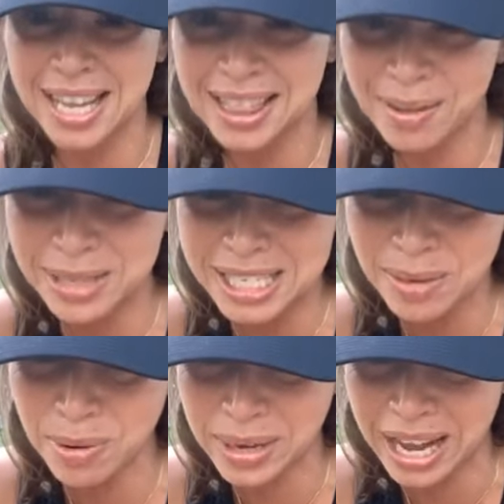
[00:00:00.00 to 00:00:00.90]
Let me see
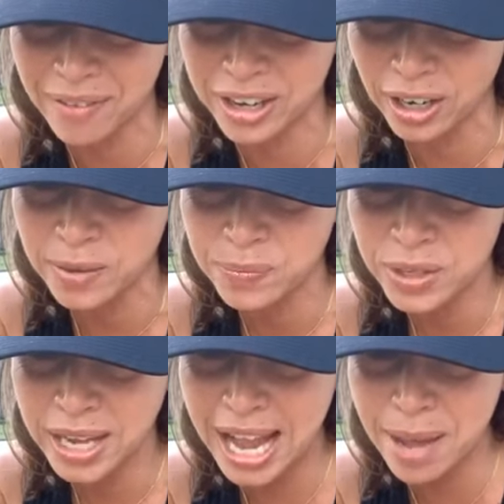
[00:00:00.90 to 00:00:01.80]
what we have here.
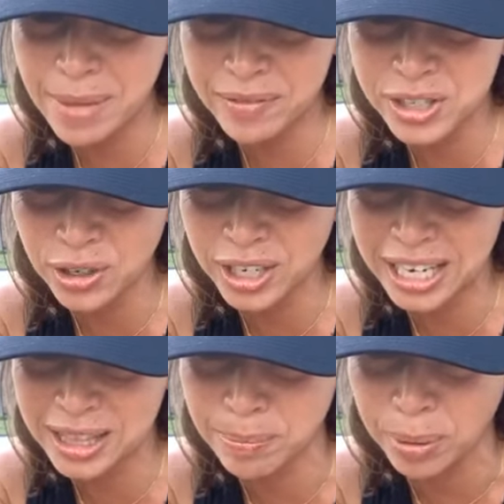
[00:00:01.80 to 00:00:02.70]
MF circuit
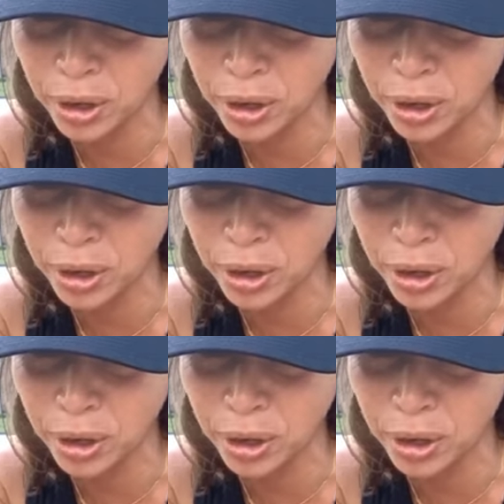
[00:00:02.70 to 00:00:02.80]
at the park.